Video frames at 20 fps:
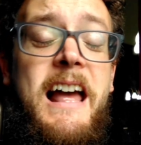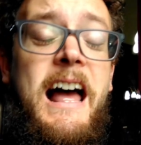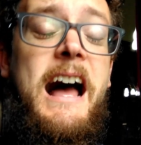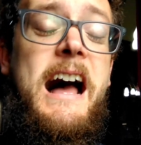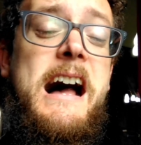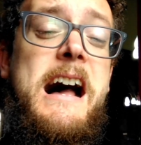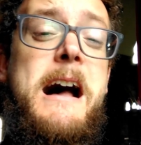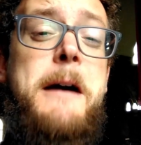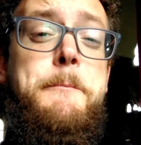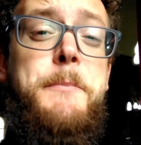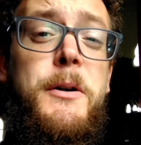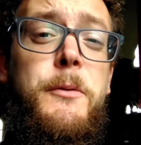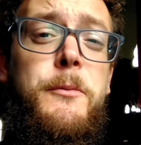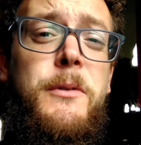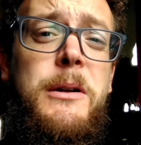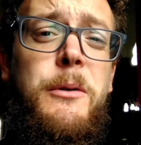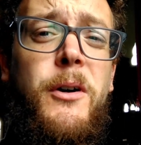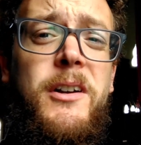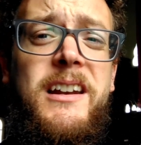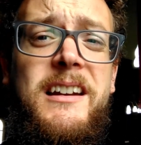But
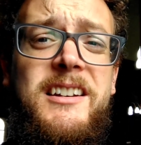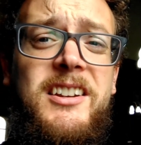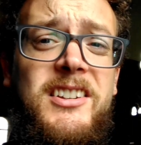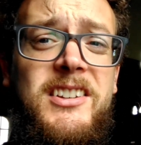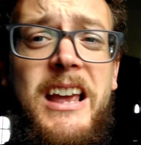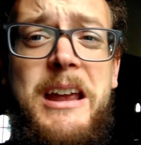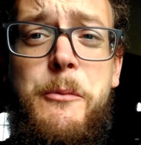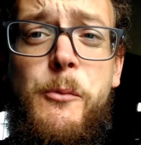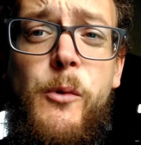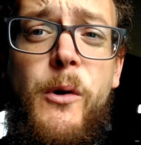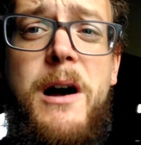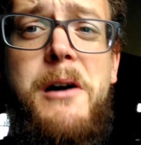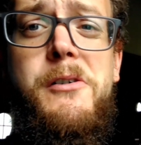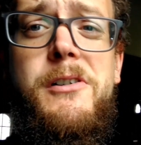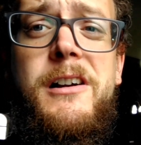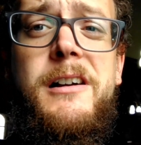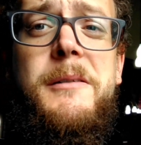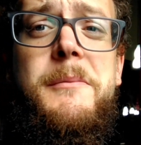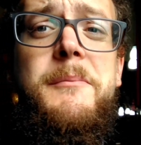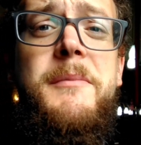we wanted to say
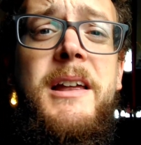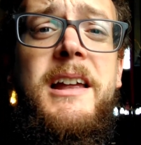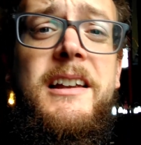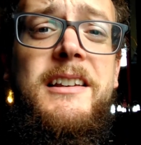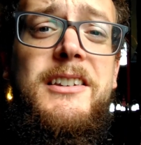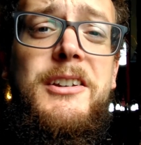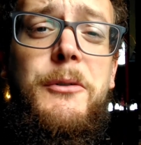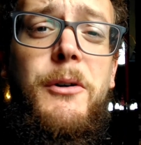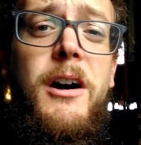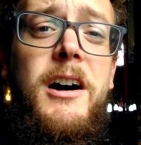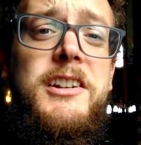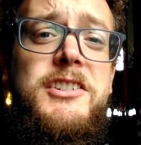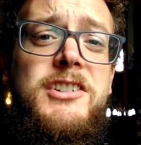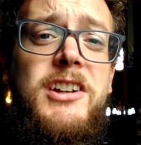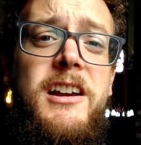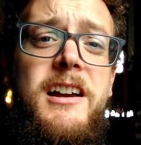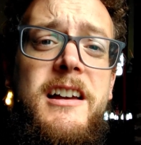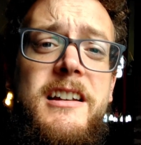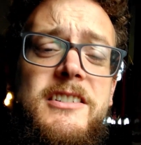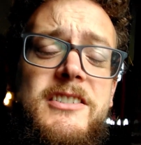welcome to our
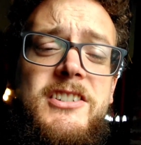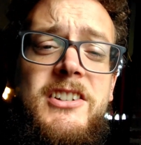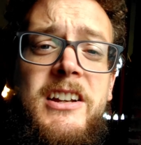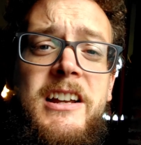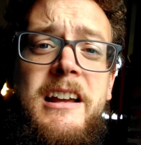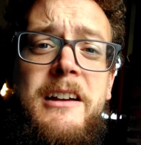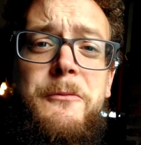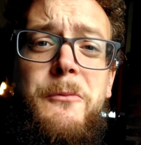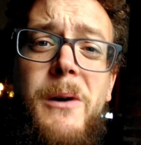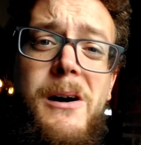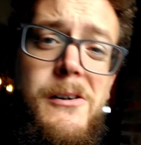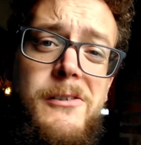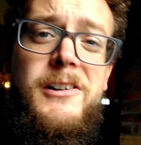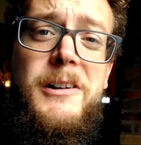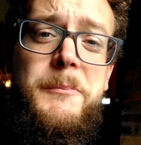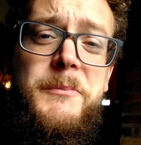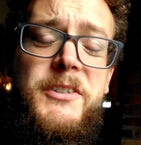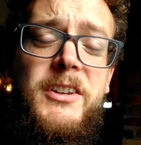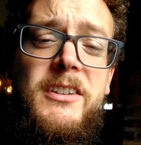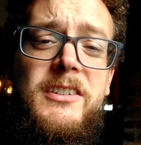church.
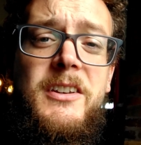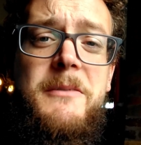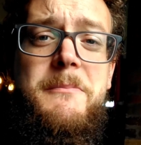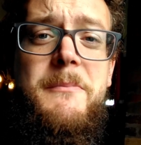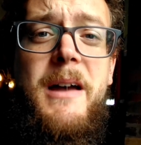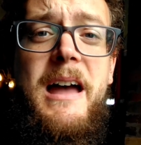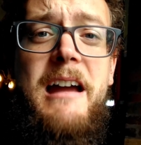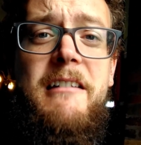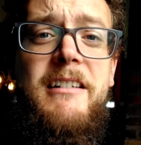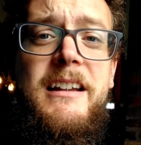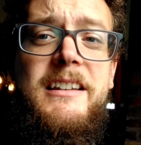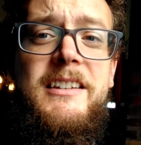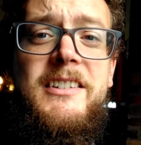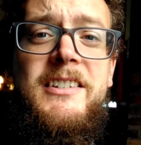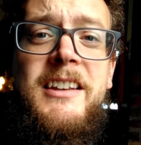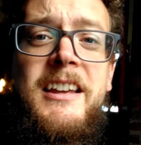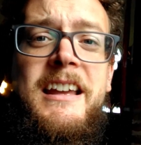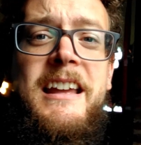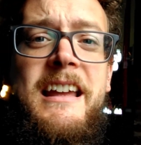Welcome to St Mary's.